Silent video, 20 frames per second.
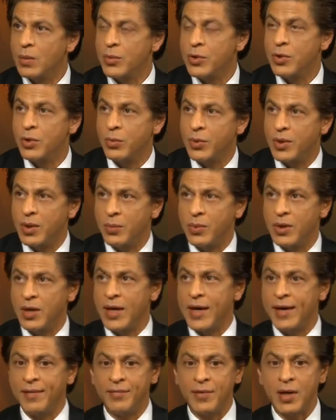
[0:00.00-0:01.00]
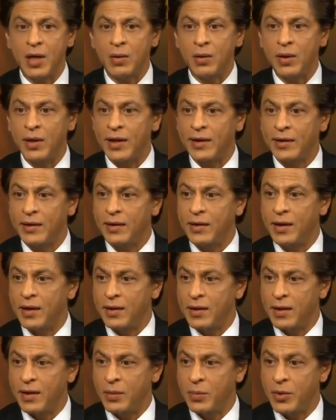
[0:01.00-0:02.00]
We have now collected
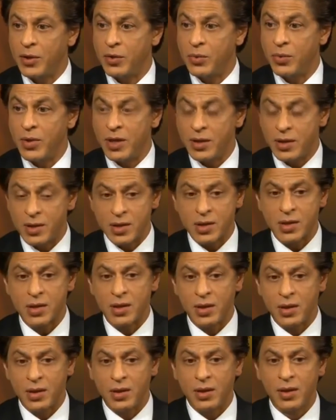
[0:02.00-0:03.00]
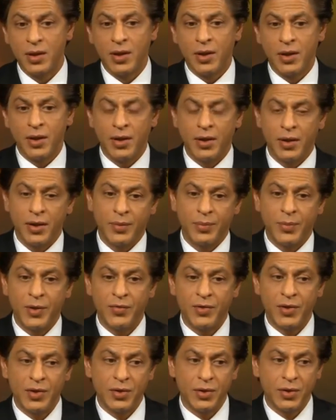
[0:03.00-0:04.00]
data, and we're doing this
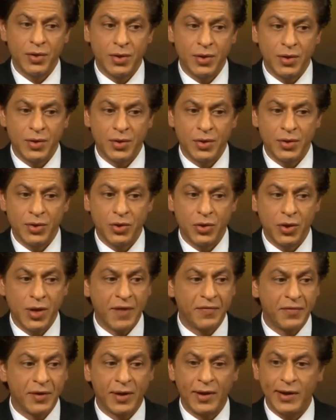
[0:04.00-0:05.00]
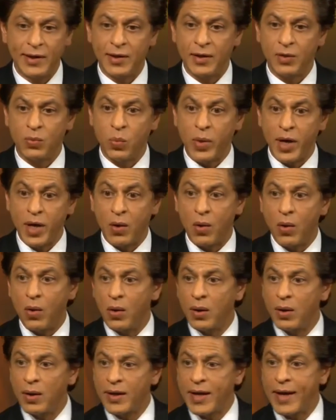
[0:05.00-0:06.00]
even geographically, that where
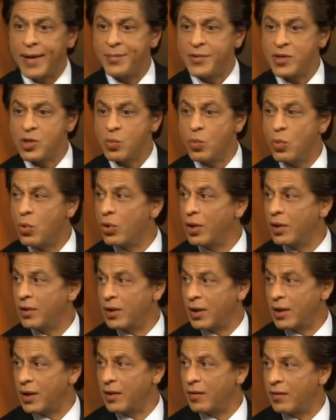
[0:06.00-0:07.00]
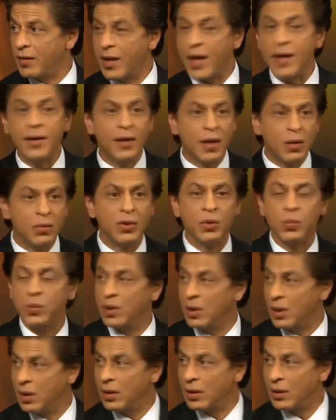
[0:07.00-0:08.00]
all it happens more in the country and around the
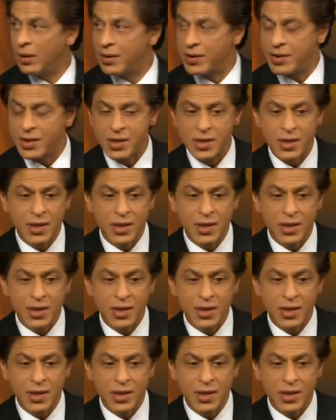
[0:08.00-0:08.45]
world, not